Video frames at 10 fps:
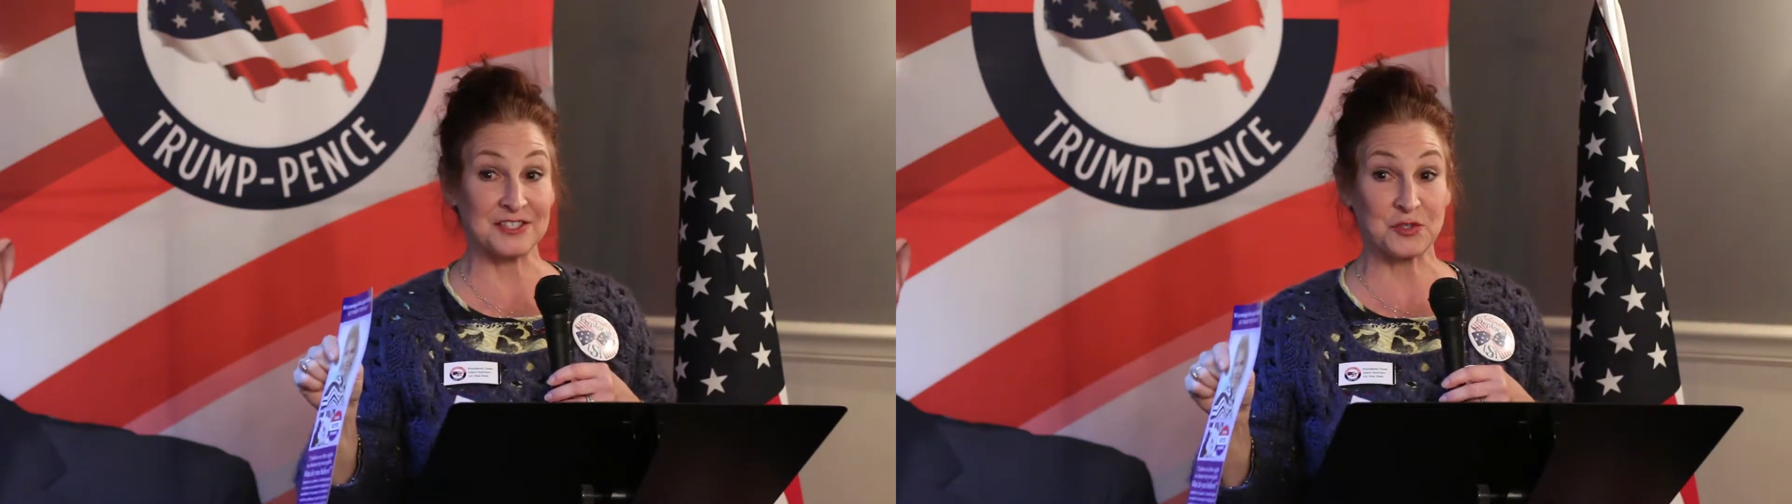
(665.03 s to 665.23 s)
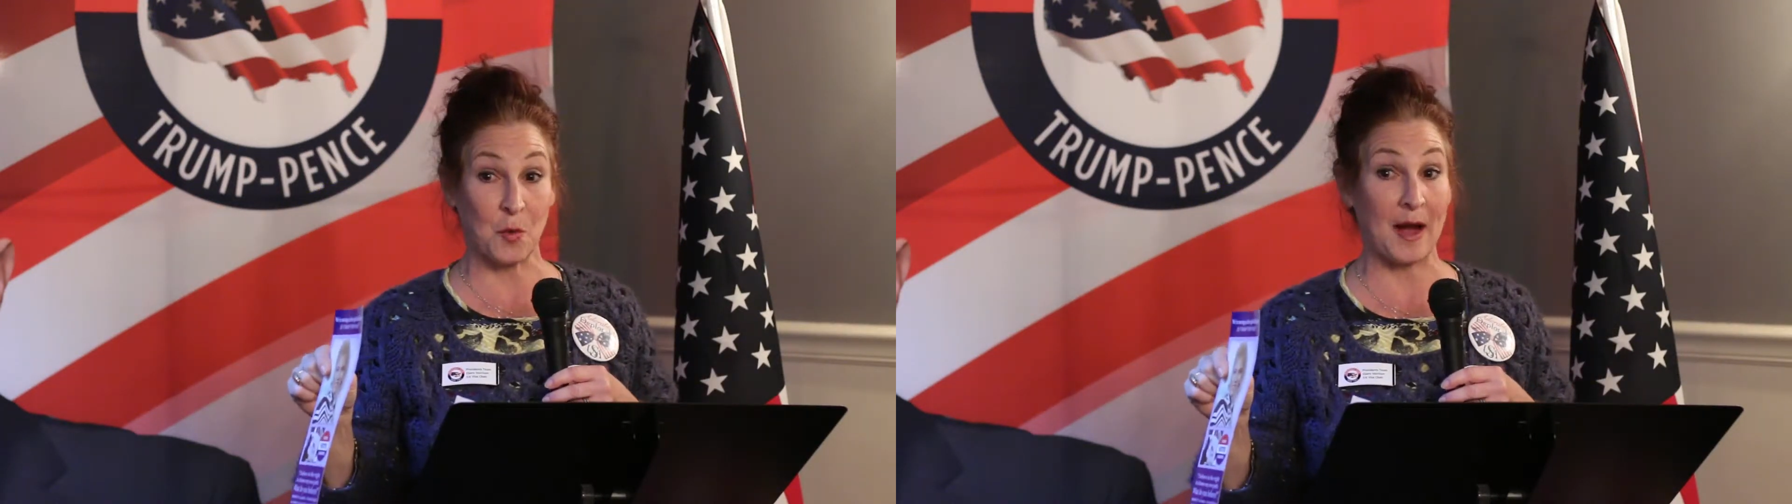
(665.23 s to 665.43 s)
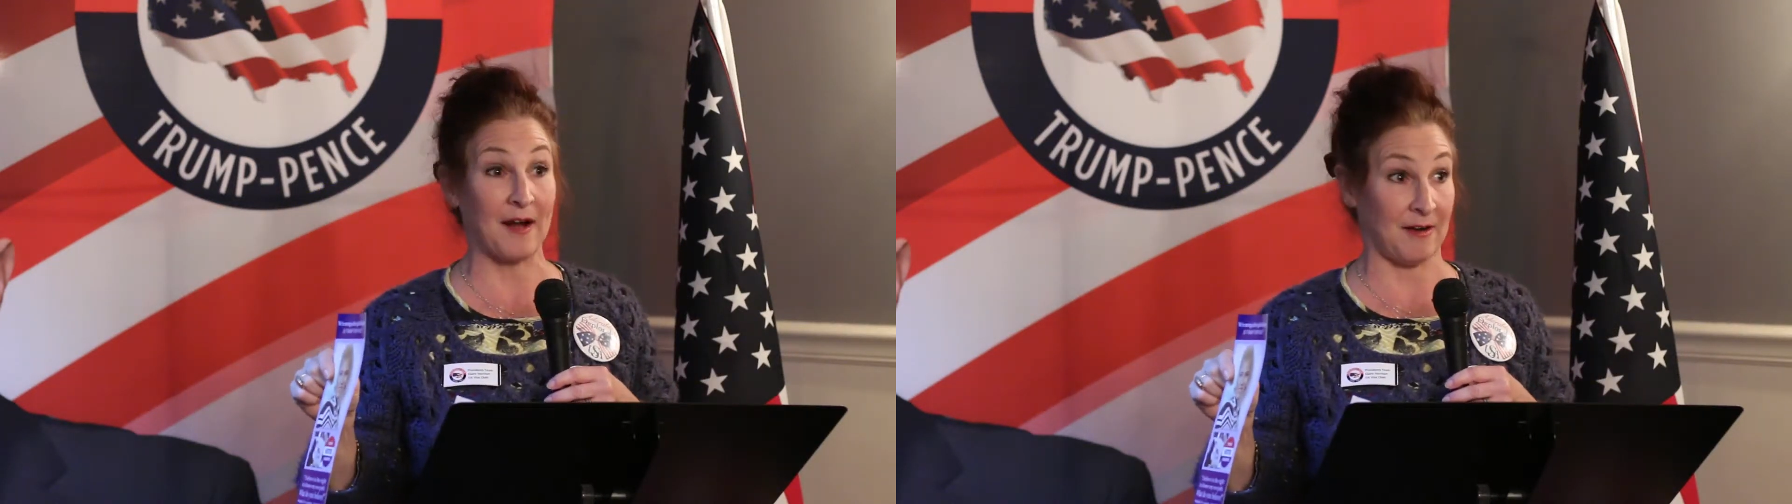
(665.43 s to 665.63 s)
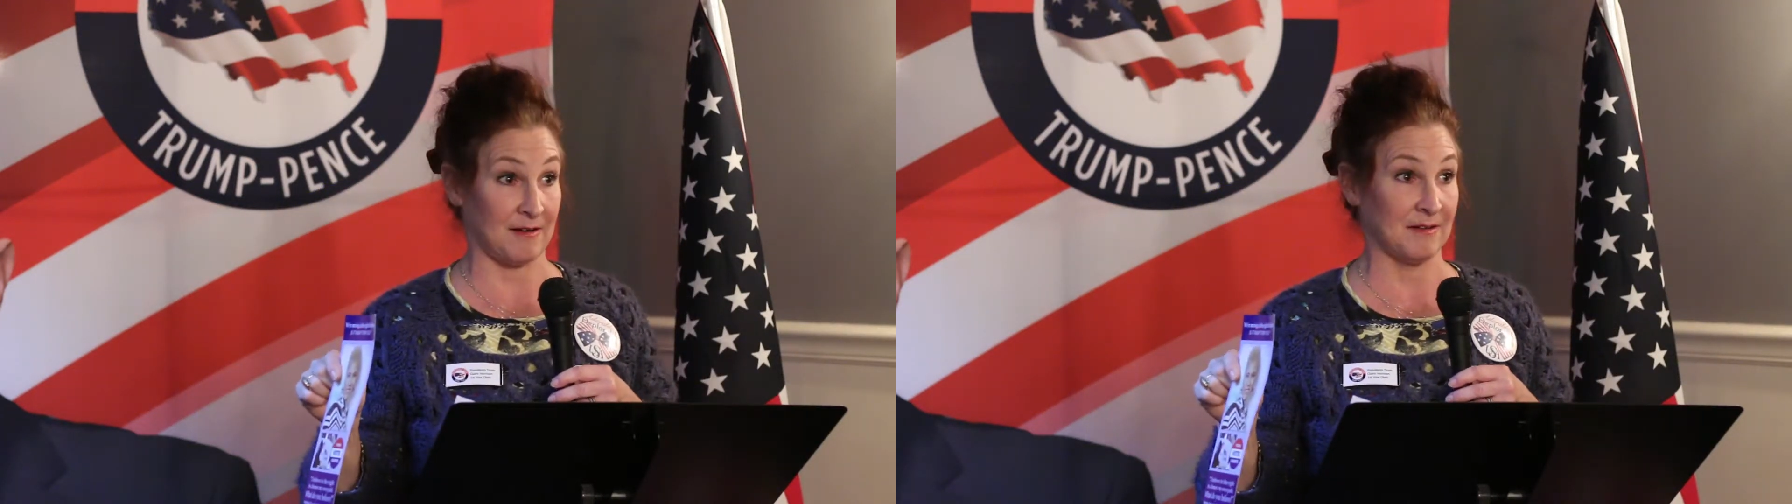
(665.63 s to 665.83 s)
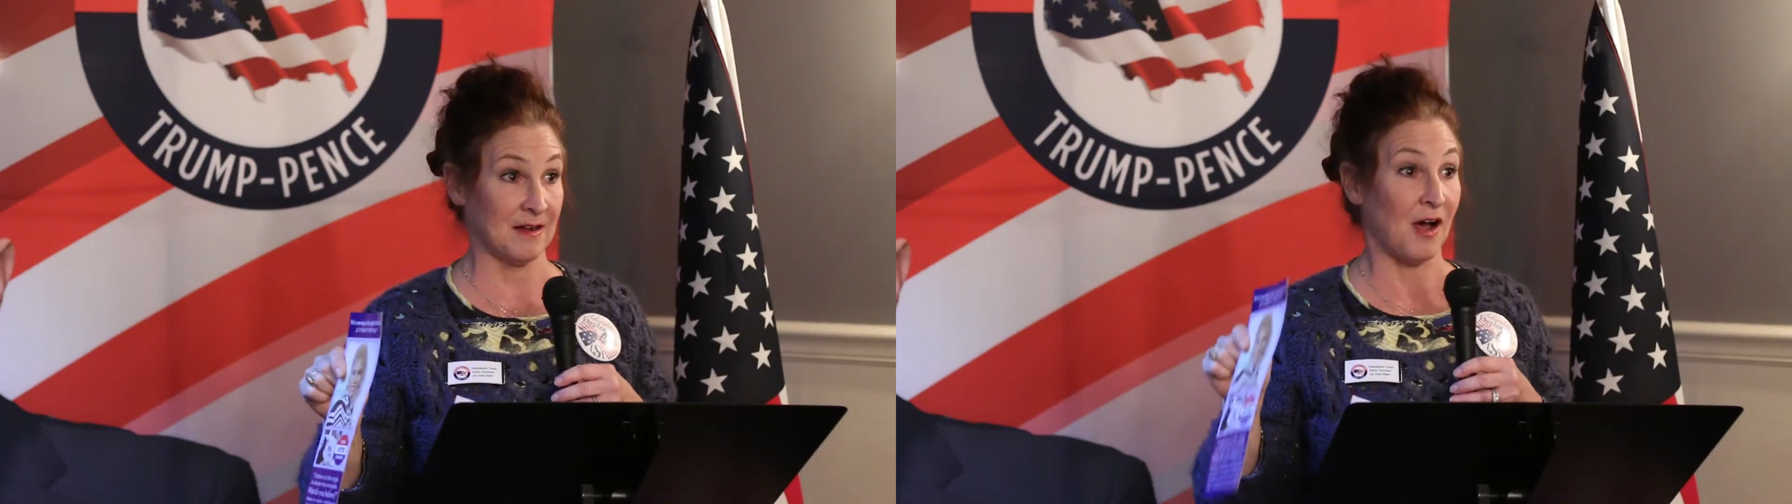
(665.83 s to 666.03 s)

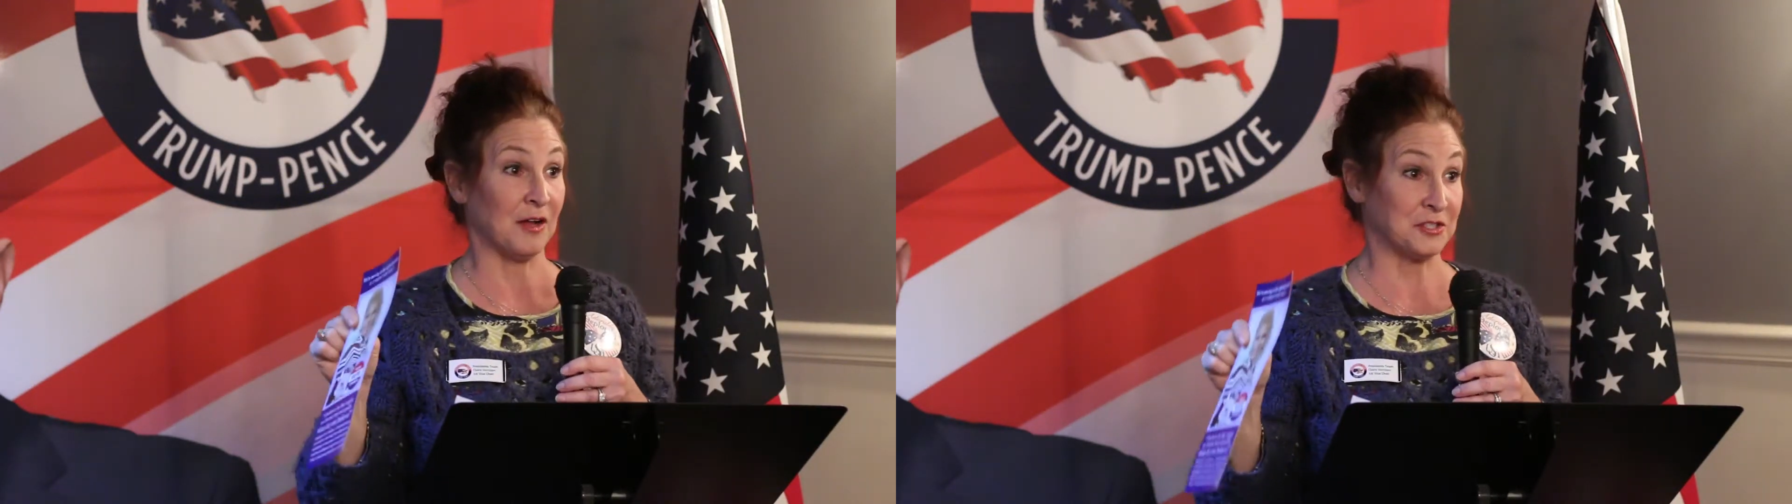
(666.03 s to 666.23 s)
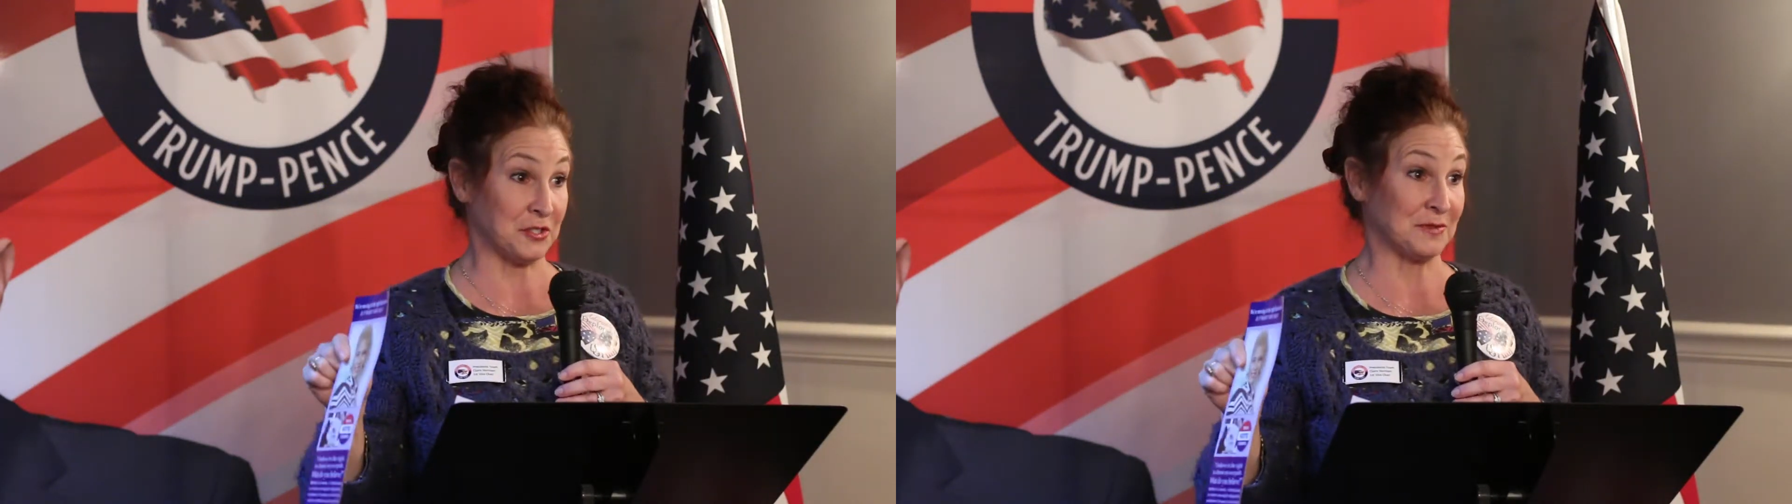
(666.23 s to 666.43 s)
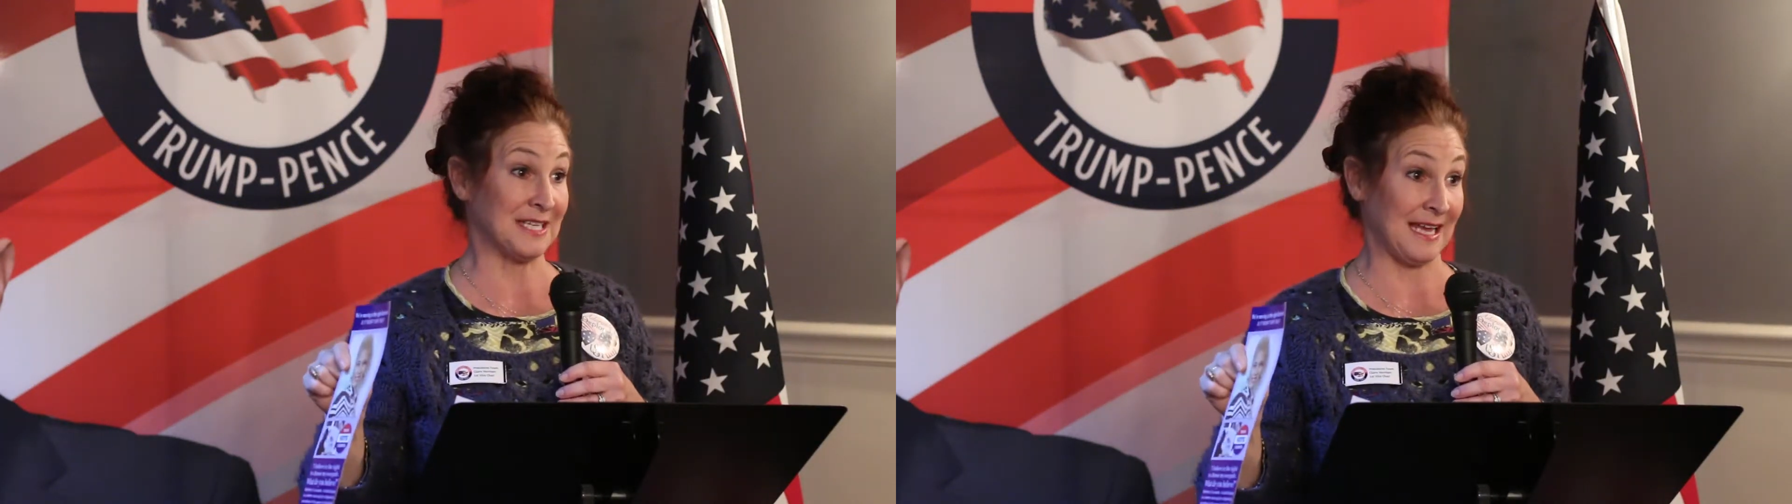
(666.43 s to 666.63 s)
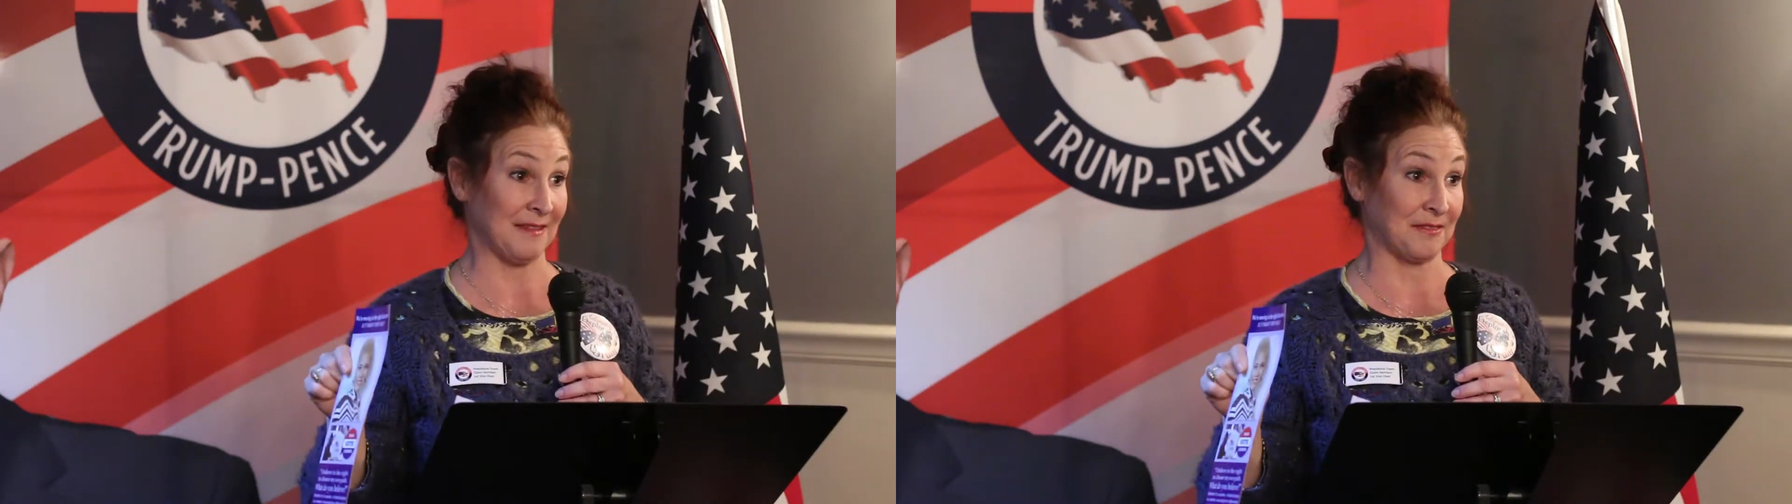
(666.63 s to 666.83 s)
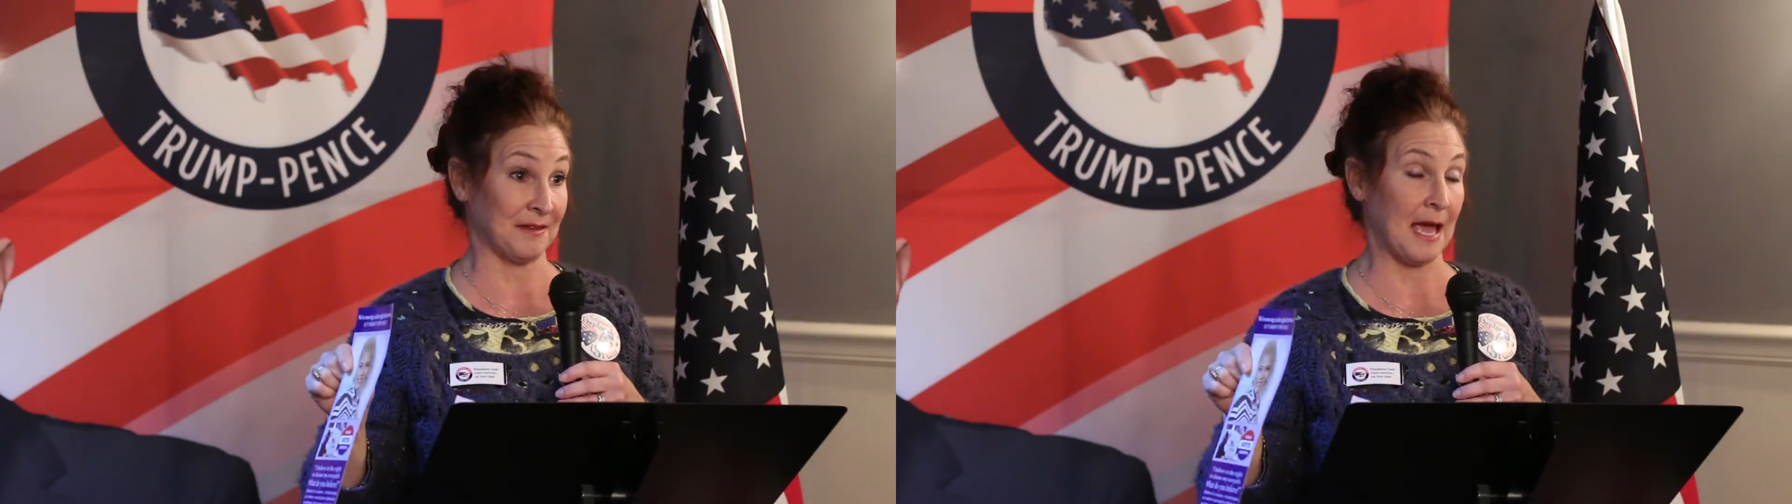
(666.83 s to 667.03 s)
Square on Juneteenth.